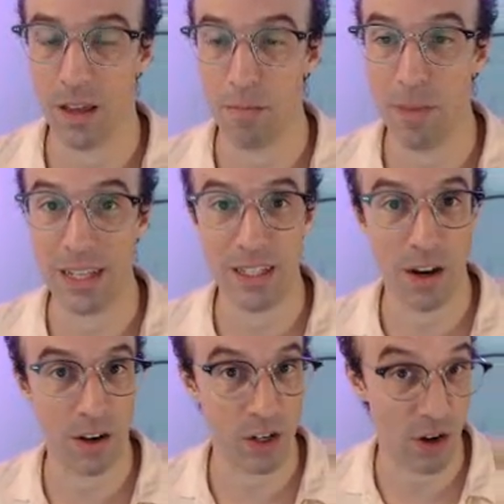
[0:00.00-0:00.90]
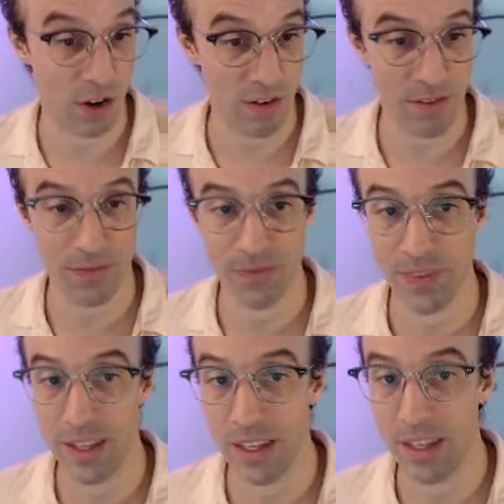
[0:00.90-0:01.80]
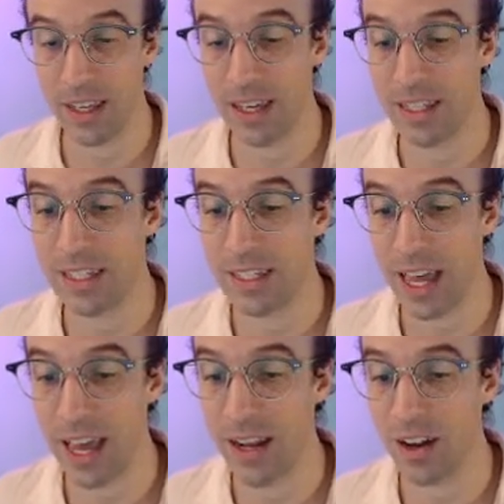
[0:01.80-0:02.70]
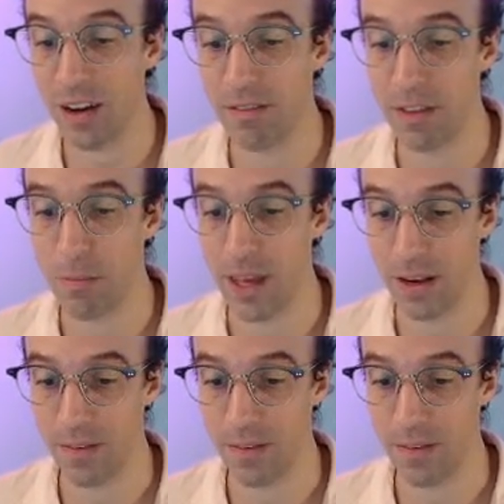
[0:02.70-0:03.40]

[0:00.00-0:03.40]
Bezier curve instead of the pen,